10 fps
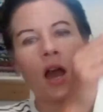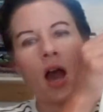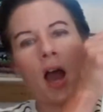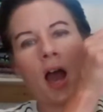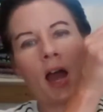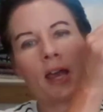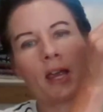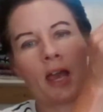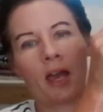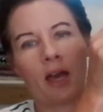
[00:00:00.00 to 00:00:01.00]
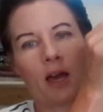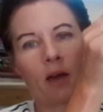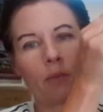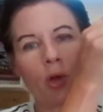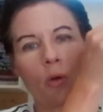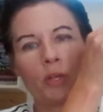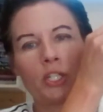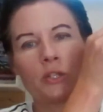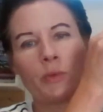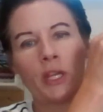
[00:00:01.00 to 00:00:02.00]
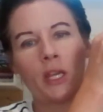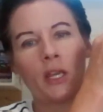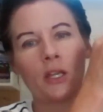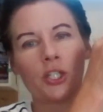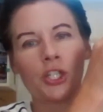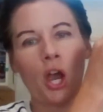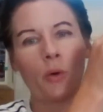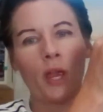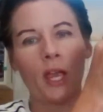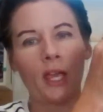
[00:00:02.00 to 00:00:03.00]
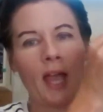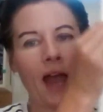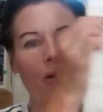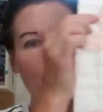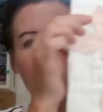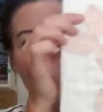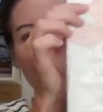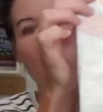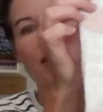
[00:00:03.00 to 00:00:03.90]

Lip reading: I am going to be showing how I made this